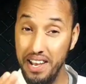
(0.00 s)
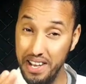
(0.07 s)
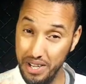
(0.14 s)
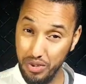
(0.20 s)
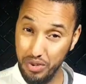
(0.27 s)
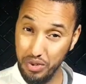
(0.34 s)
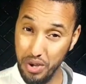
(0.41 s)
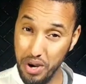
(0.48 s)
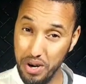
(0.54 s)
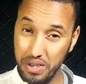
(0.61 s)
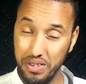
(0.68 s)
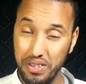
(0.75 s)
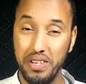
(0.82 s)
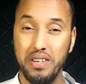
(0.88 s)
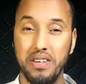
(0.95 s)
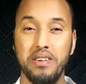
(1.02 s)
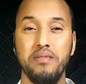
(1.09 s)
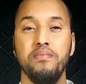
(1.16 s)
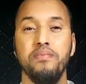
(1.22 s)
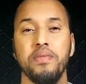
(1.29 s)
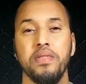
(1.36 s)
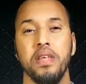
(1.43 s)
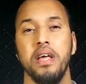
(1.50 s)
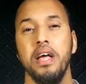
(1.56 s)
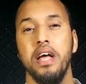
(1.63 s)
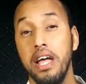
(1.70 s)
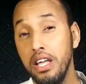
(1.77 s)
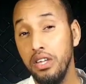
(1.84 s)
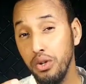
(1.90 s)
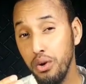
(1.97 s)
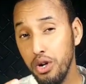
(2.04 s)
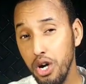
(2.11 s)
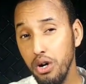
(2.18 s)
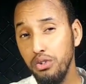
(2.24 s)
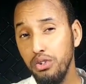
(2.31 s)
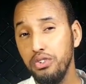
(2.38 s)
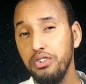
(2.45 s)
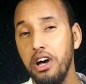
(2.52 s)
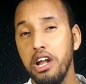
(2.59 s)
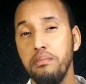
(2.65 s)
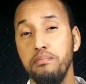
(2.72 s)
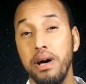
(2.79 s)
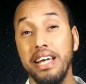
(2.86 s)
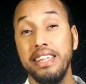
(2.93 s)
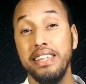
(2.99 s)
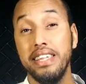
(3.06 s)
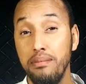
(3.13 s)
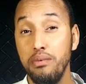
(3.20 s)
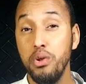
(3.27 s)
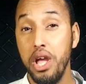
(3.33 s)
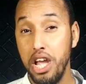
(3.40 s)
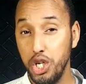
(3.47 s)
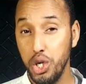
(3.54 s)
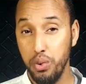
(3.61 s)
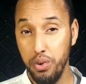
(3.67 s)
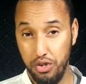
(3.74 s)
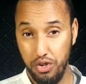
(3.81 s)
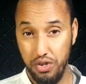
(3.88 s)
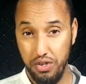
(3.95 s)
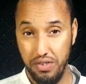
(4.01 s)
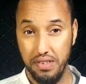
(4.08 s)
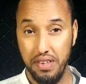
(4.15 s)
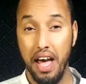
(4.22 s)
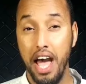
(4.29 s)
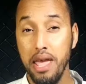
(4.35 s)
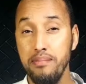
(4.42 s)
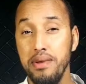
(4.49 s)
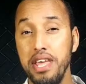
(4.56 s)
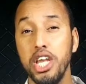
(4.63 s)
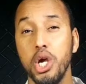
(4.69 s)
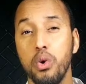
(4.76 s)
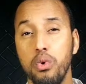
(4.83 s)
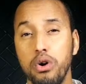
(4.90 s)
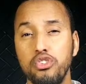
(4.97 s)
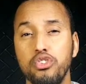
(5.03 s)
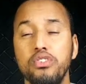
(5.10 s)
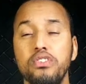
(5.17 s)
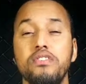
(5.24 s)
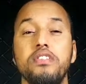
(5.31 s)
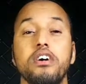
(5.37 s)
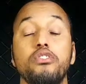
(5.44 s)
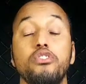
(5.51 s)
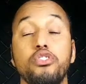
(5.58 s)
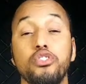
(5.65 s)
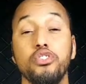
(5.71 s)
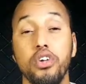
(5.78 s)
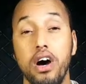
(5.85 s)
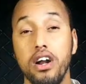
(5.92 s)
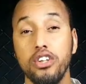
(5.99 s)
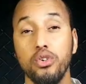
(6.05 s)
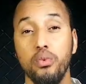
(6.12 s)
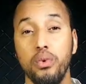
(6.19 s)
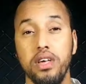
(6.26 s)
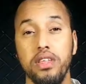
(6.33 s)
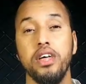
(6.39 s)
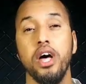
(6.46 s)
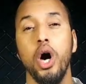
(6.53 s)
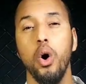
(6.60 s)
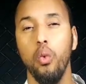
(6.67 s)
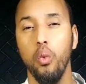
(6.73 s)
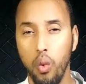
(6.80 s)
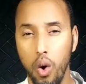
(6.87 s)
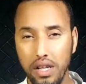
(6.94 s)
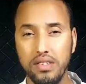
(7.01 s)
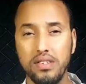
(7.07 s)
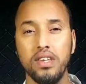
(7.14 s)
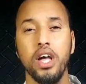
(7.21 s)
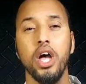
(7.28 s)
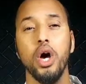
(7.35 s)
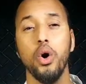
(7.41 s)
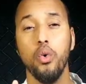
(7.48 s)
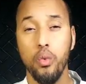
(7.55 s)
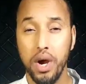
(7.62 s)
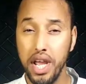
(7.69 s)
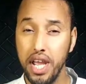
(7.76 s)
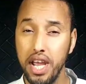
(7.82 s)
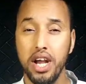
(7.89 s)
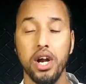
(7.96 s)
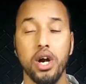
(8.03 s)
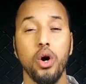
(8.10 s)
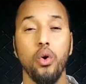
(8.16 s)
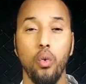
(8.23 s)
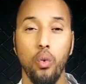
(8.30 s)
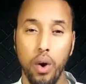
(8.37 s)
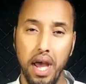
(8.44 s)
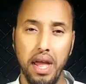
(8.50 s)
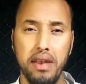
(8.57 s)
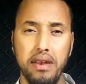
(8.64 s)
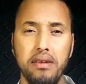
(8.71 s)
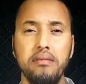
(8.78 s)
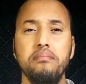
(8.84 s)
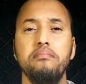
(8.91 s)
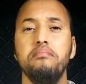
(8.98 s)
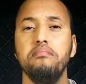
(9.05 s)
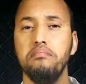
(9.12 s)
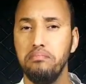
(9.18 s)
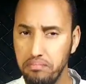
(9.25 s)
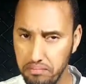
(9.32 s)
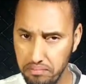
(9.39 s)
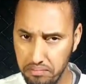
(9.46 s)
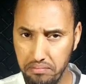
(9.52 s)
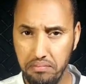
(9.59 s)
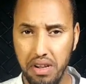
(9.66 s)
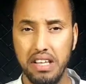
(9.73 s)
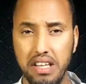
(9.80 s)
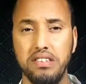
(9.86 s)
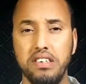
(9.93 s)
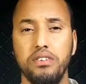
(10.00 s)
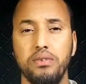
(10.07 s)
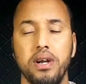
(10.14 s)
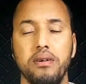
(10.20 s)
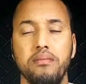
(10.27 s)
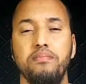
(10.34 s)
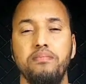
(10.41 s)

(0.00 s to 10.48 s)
Let's start. So we're going to start by WH questions. I mean questions that start with what, where, when, etc.